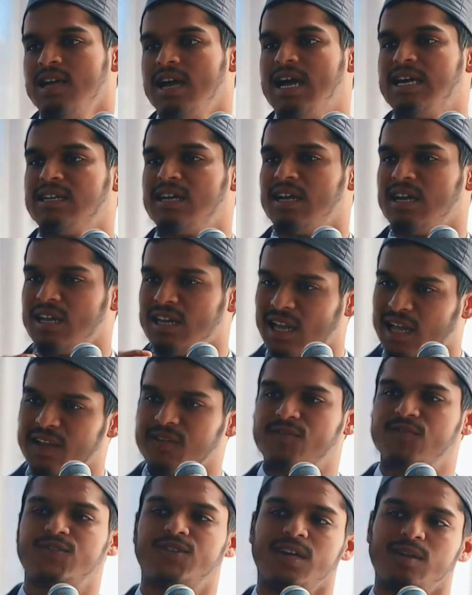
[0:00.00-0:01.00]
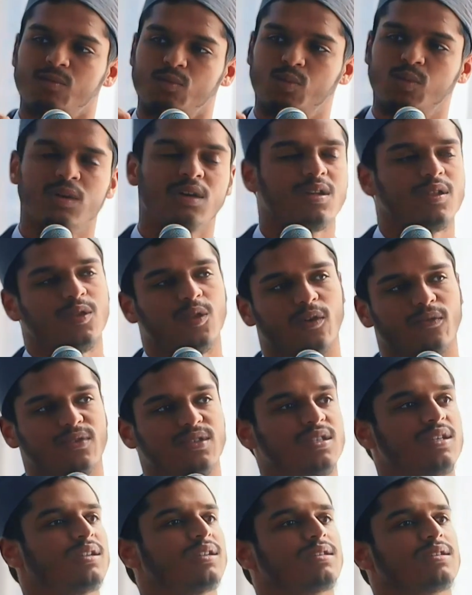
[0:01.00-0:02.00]
and a lifetime worth of
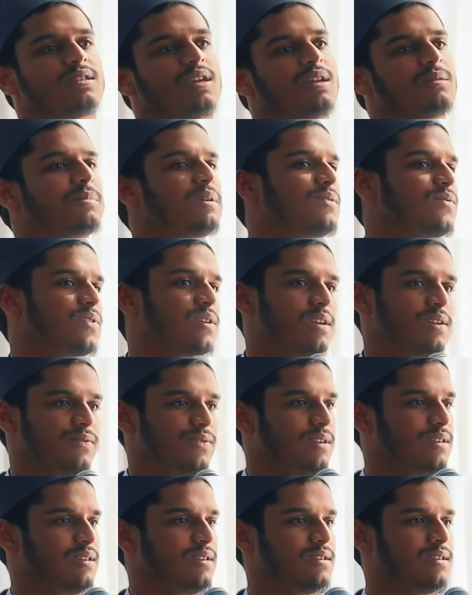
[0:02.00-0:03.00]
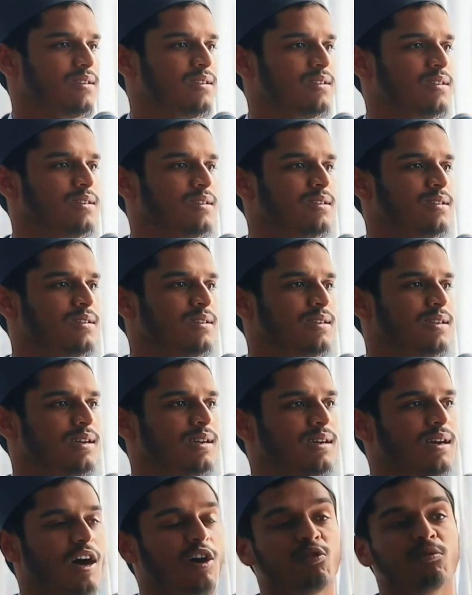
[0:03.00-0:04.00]
sins can be forgiven.
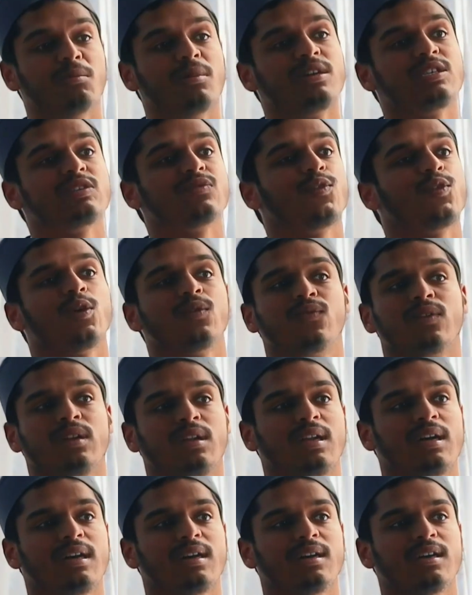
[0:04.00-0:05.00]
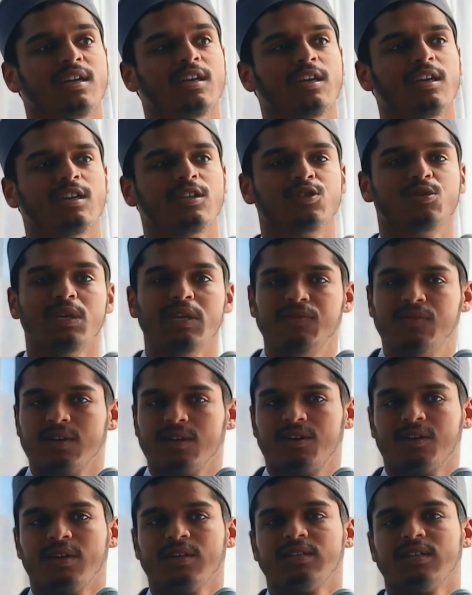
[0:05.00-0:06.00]
How merciful of Allah to
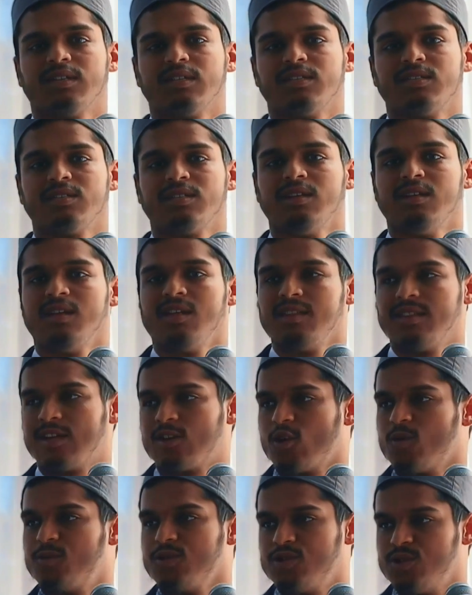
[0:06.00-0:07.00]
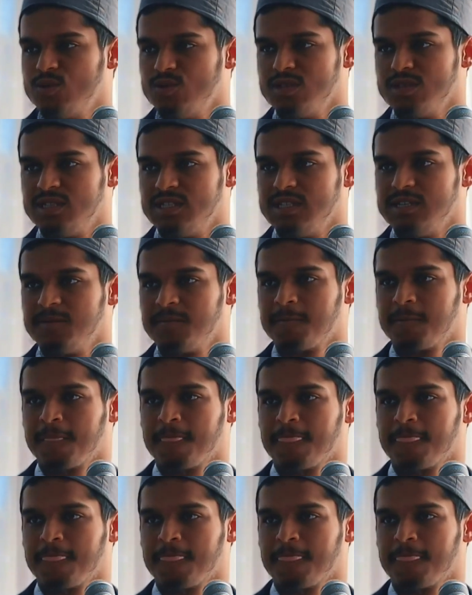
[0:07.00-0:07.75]
even grant us that opportunity.